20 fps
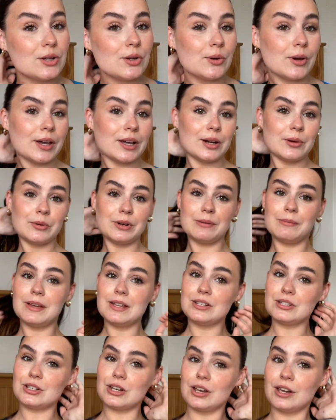quickly want to
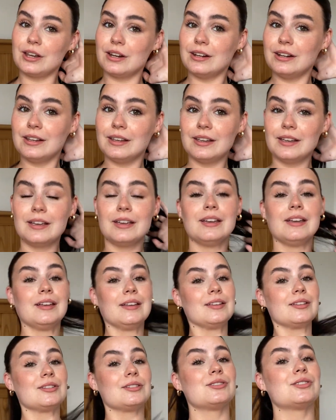mention,
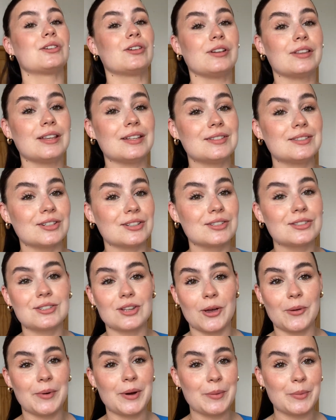sorry, there's just so
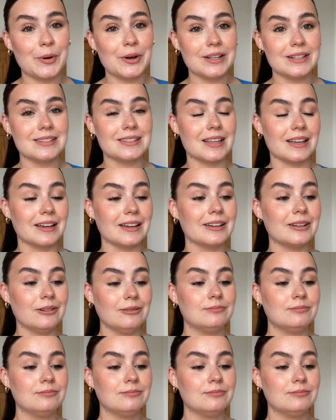many points here.